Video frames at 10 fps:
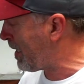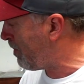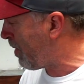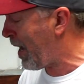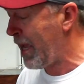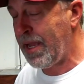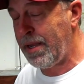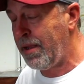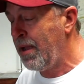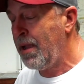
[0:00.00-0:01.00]
buy
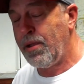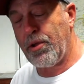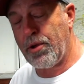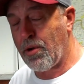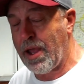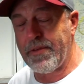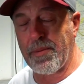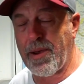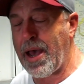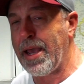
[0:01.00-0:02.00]
it. You don't have to
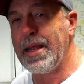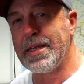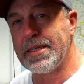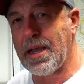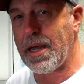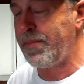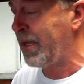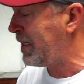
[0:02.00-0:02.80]
buy it. It's not a big